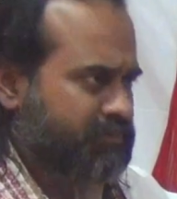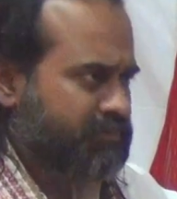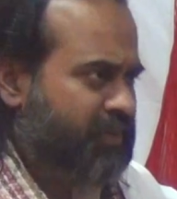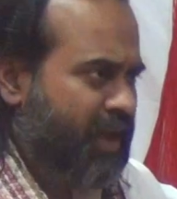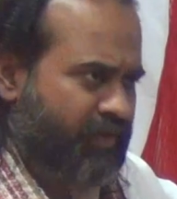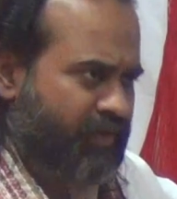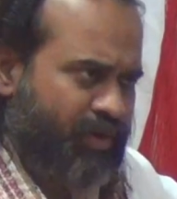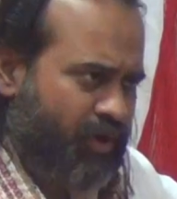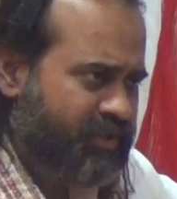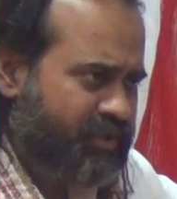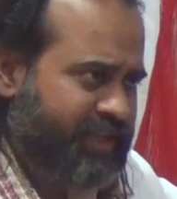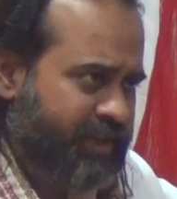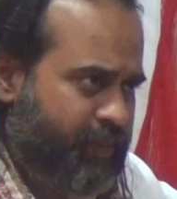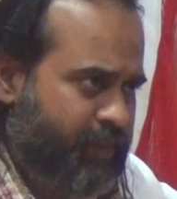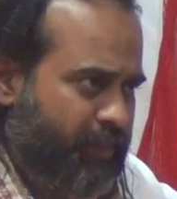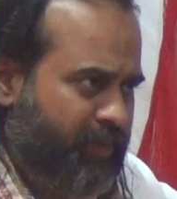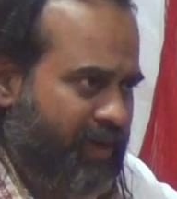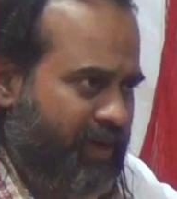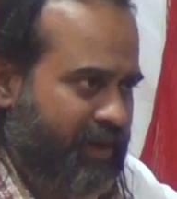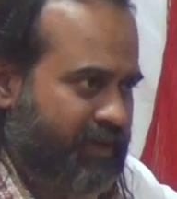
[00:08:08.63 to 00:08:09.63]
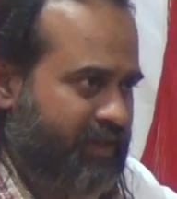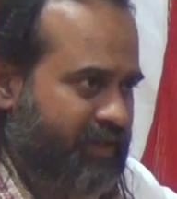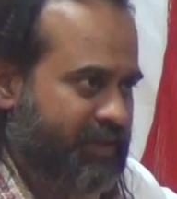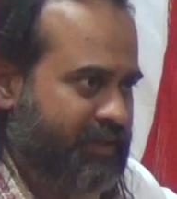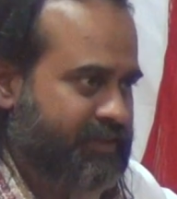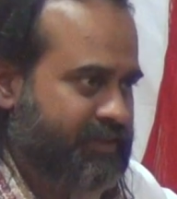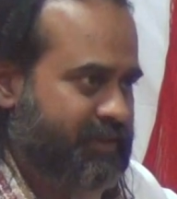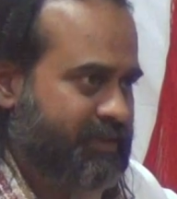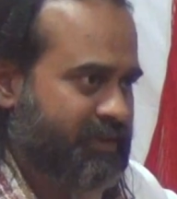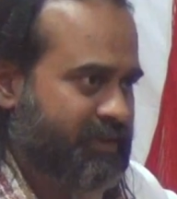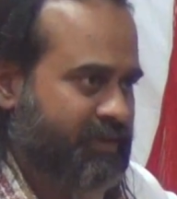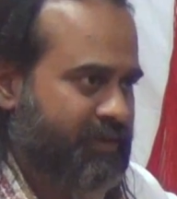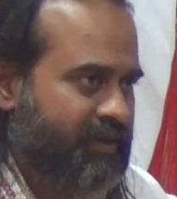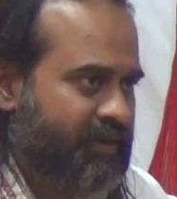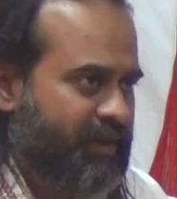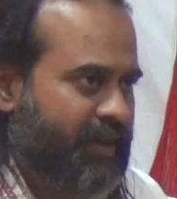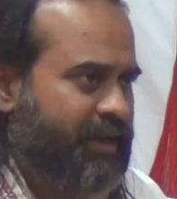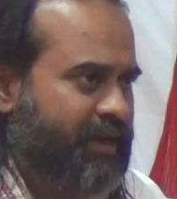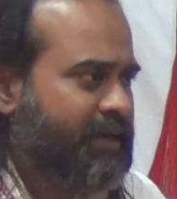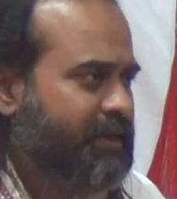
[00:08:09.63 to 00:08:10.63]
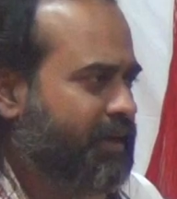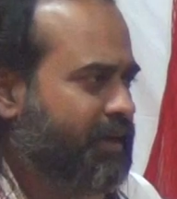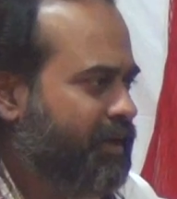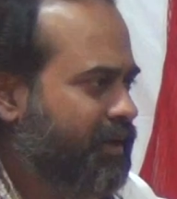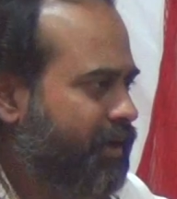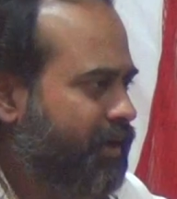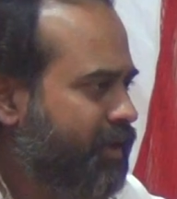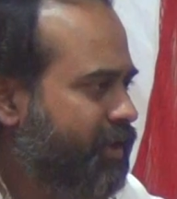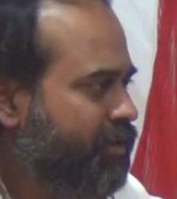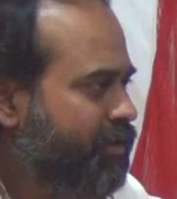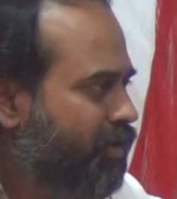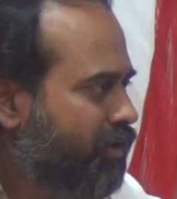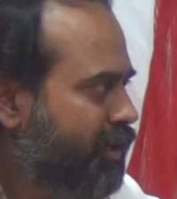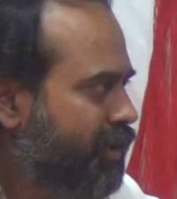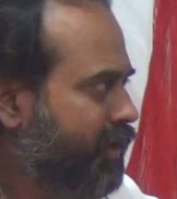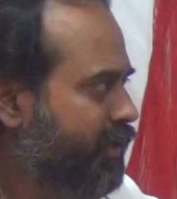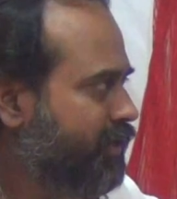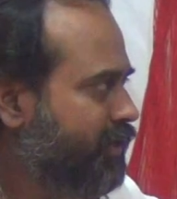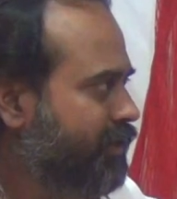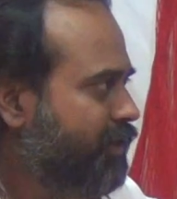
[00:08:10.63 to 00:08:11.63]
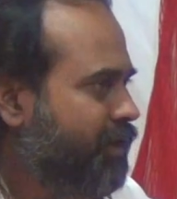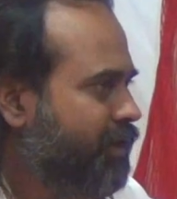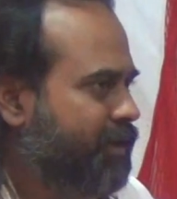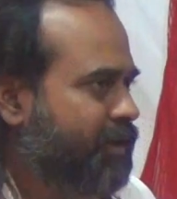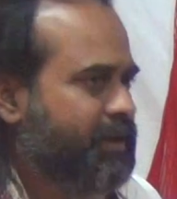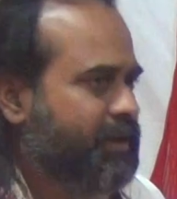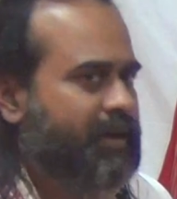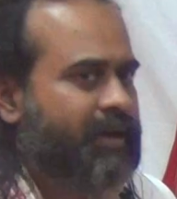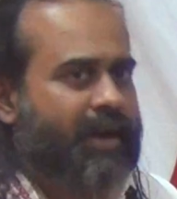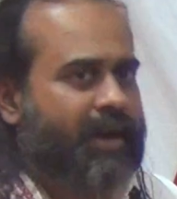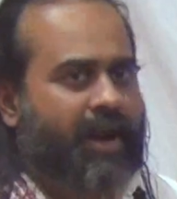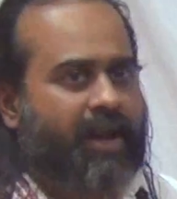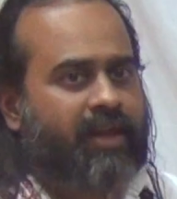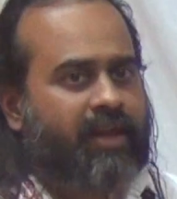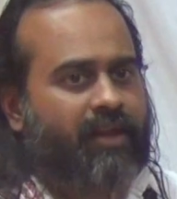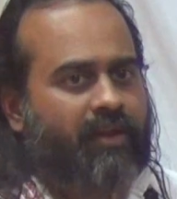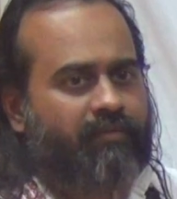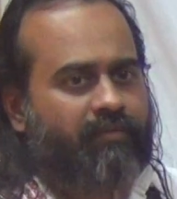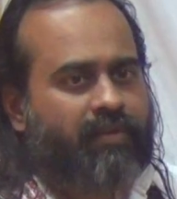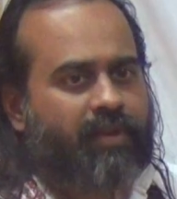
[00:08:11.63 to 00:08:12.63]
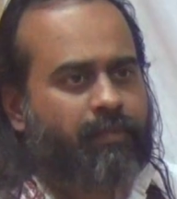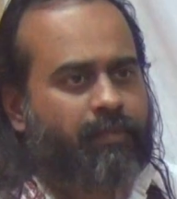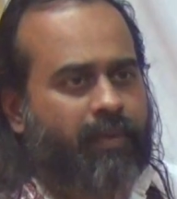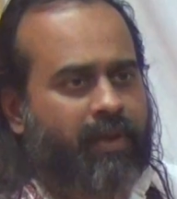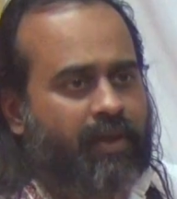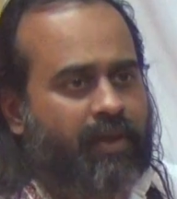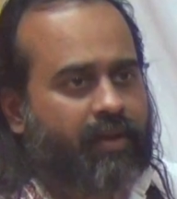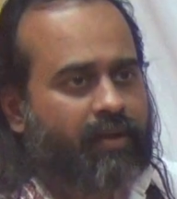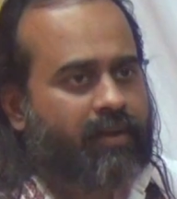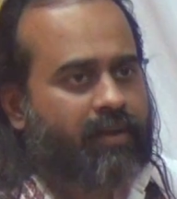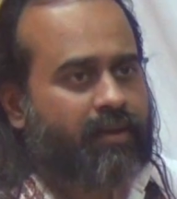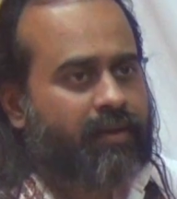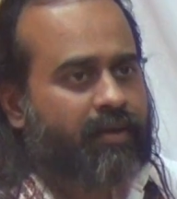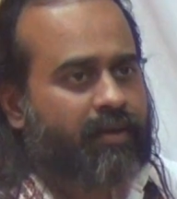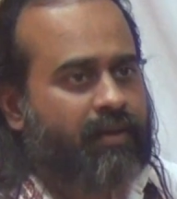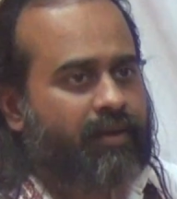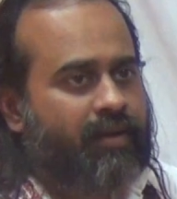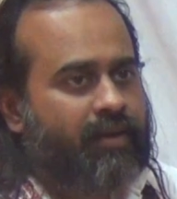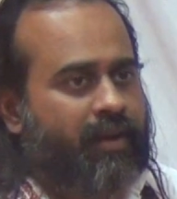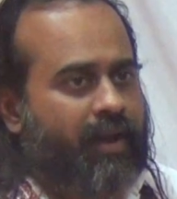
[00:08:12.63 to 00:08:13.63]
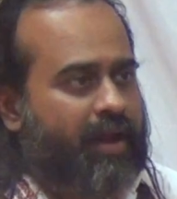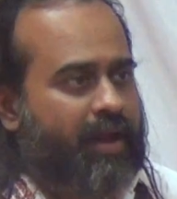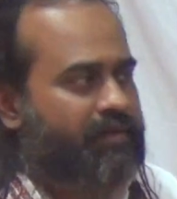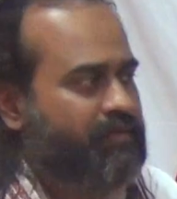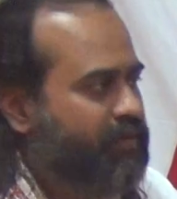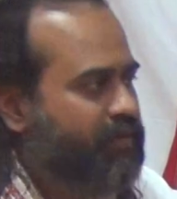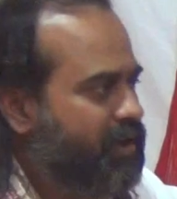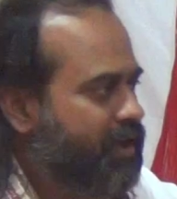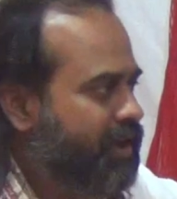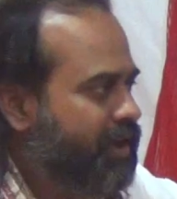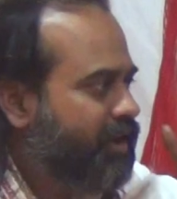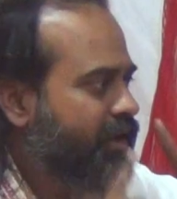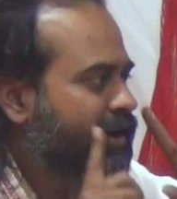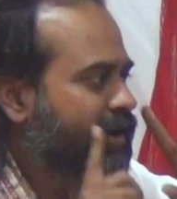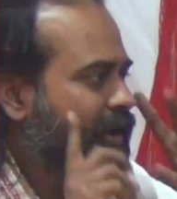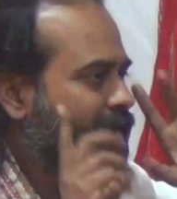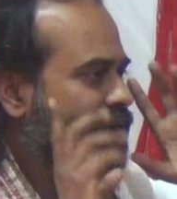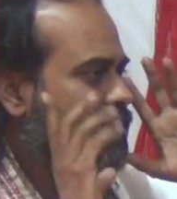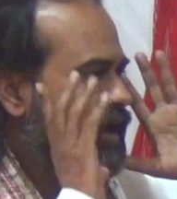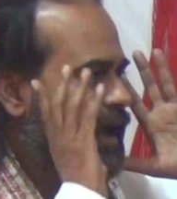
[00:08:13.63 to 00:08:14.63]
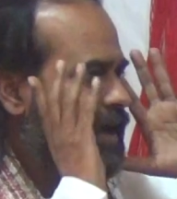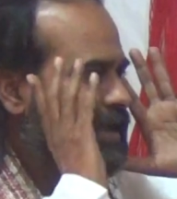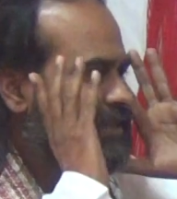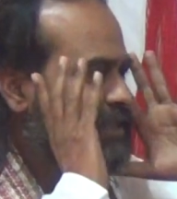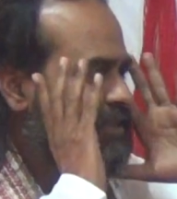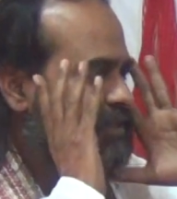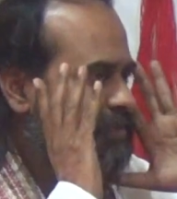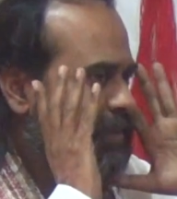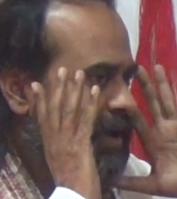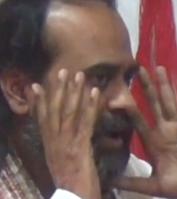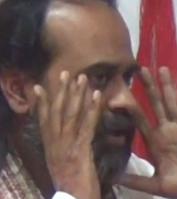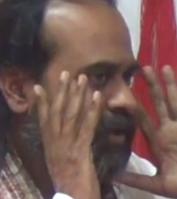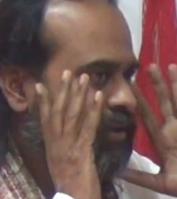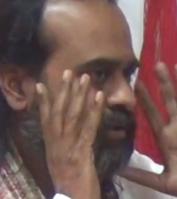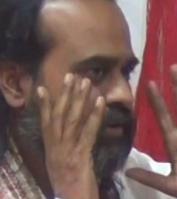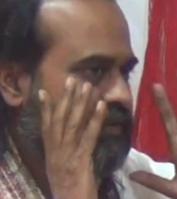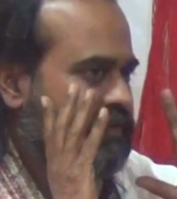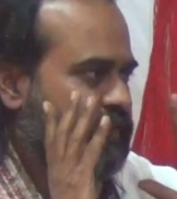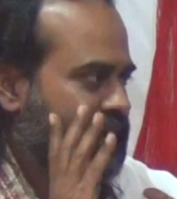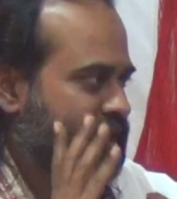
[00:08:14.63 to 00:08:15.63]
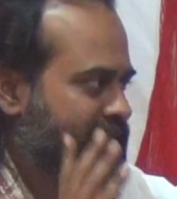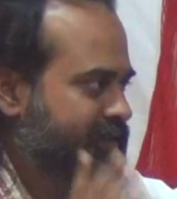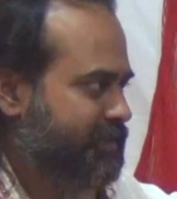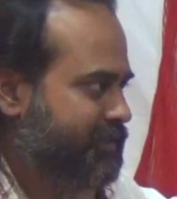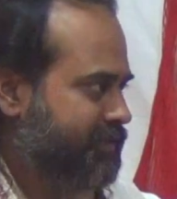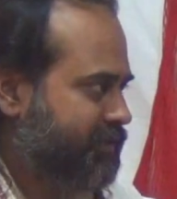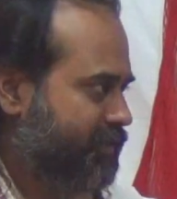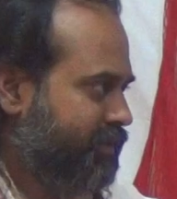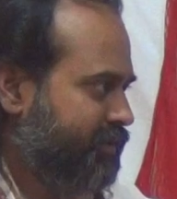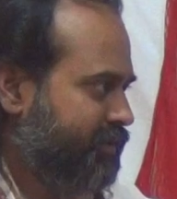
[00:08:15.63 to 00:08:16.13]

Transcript: Have you not seen people like these? Internally rotten, crying, weeping, and wearing a nice smile on the face.